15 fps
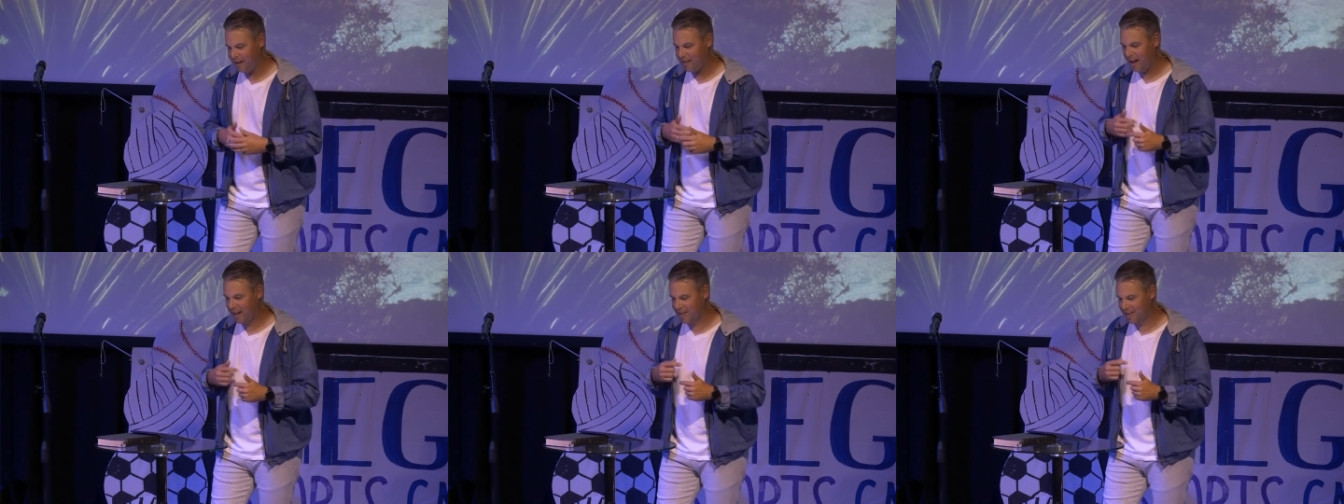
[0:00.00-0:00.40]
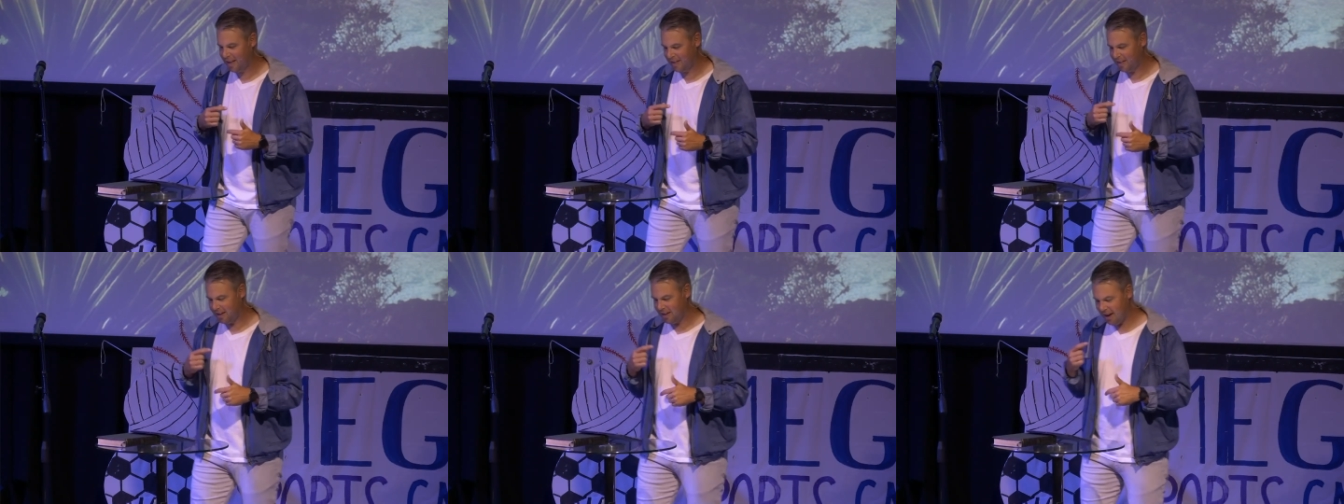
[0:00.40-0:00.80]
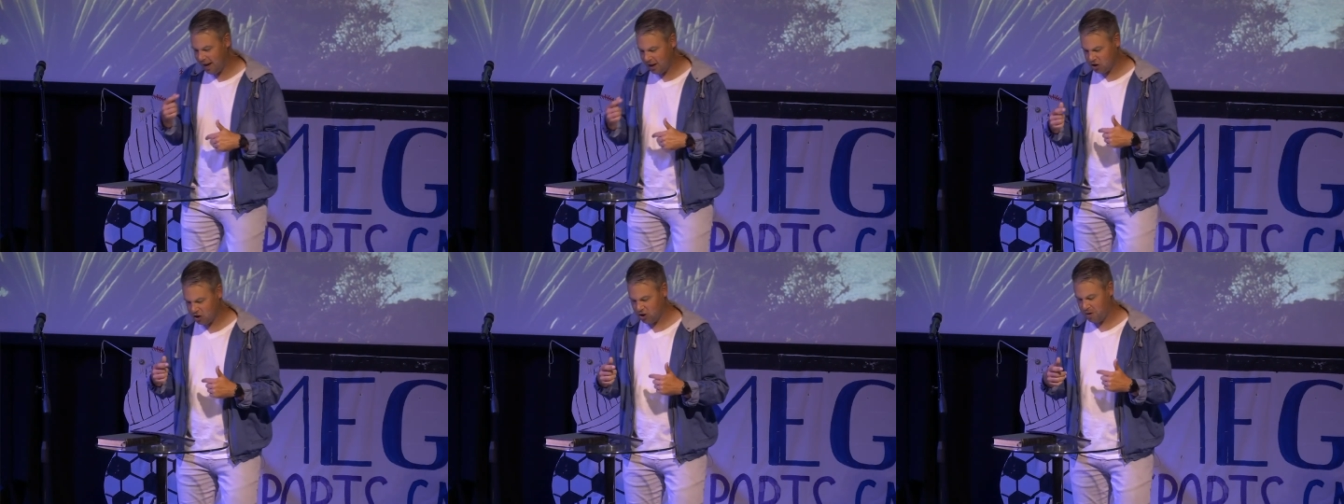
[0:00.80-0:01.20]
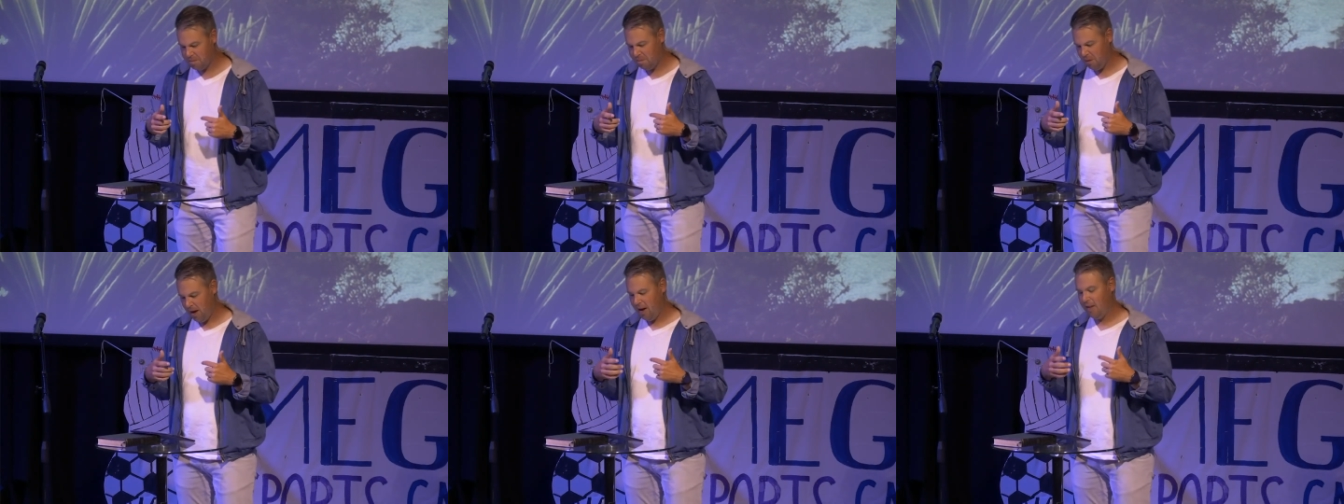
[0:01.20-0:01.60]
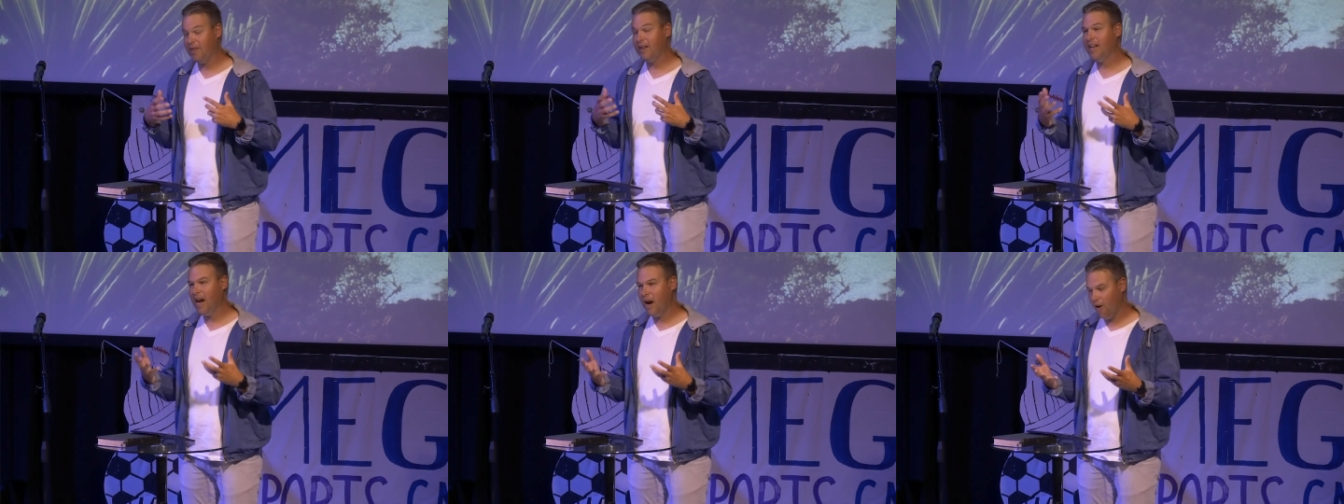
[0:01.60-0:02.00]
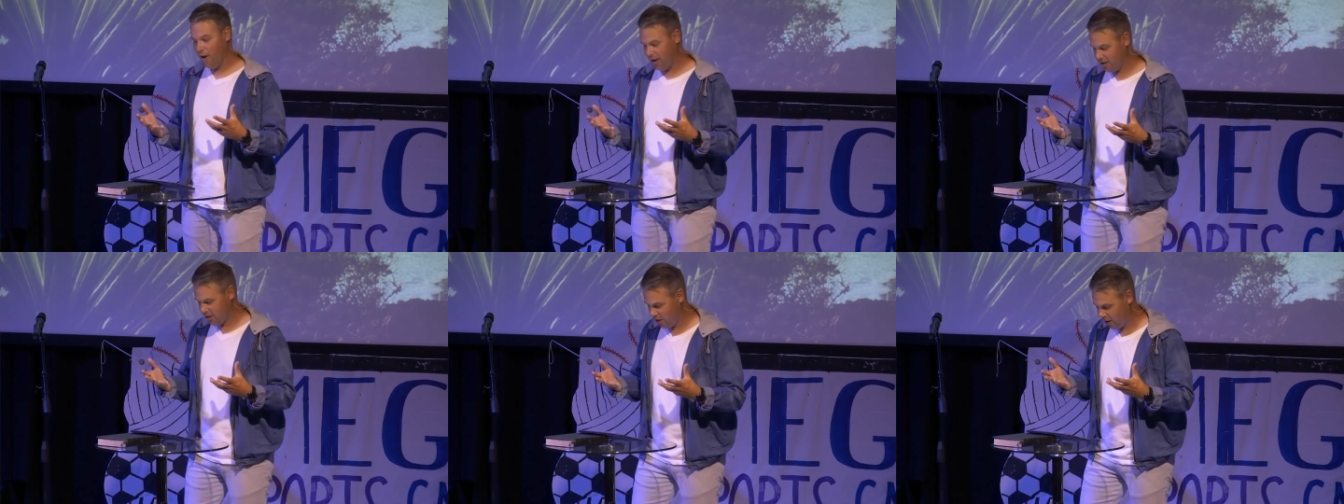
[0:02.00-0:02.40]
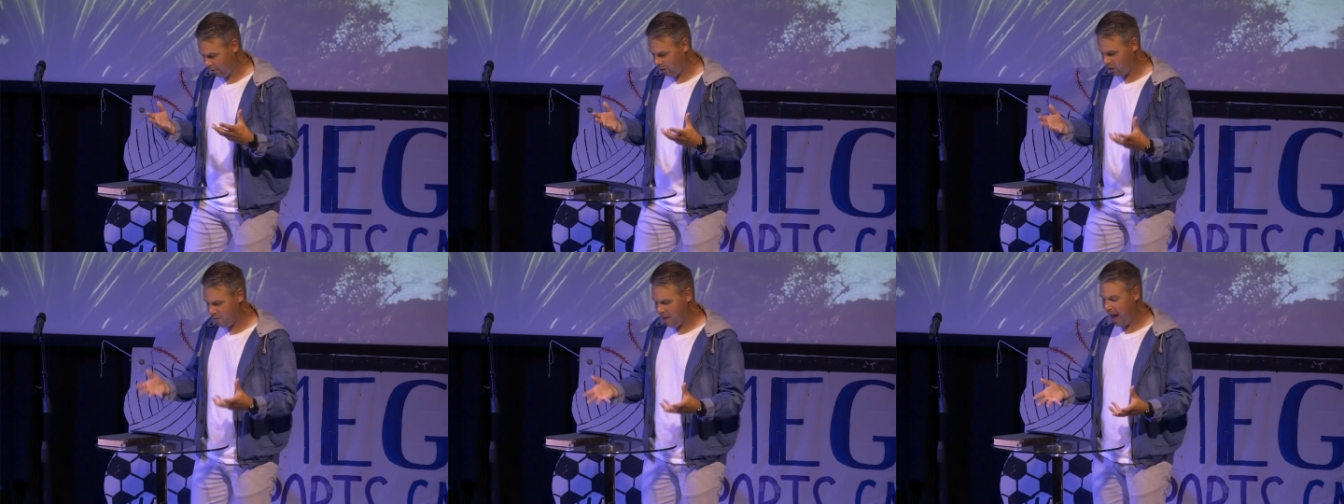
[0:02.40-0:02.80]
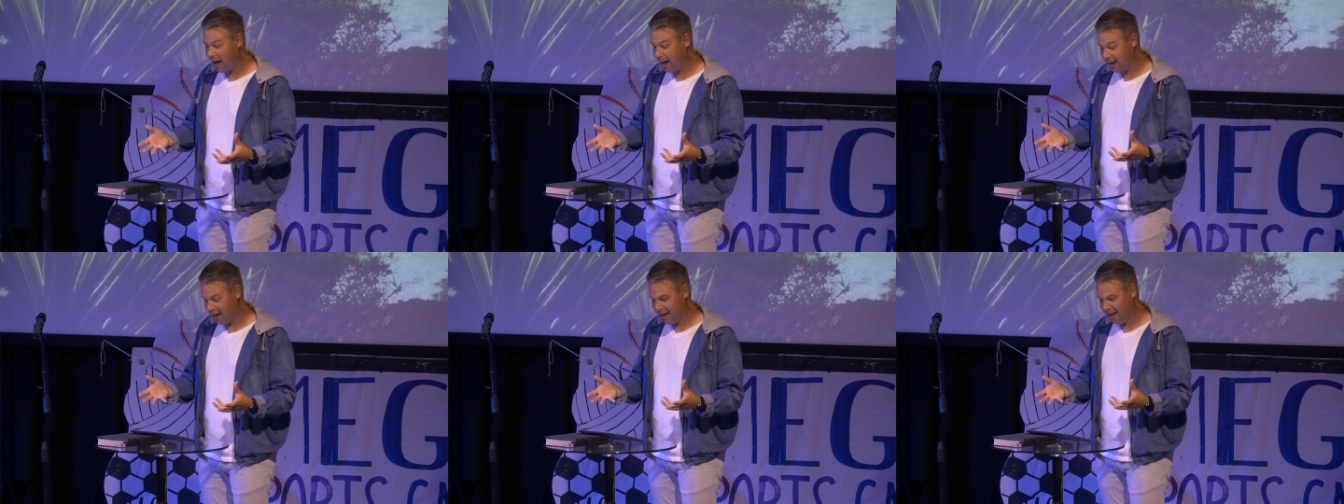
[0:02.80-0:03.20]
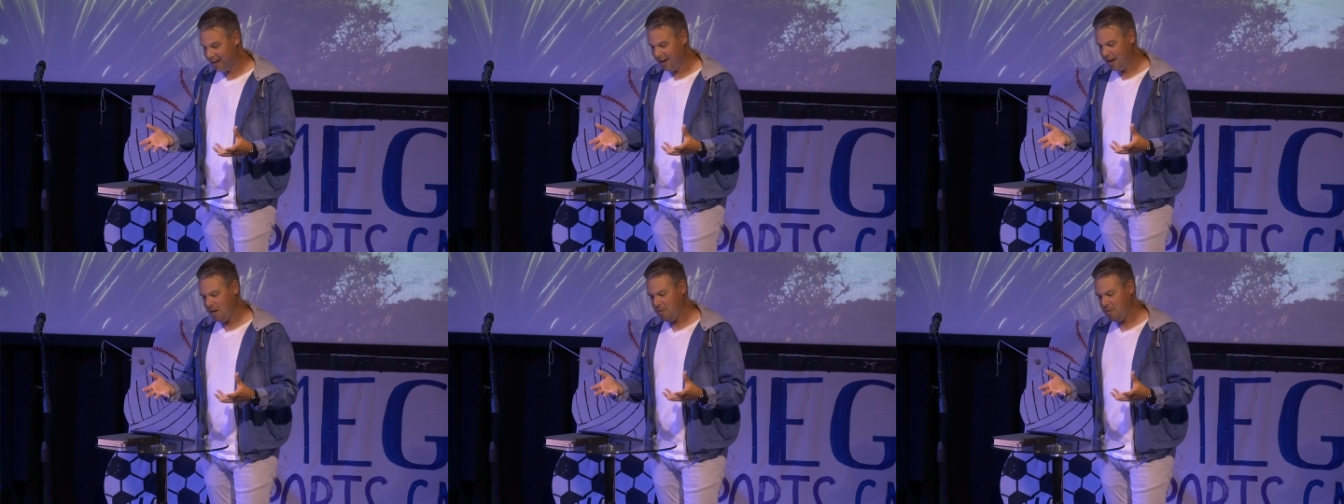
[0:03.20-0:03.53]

And that's that the nature and the character of humanity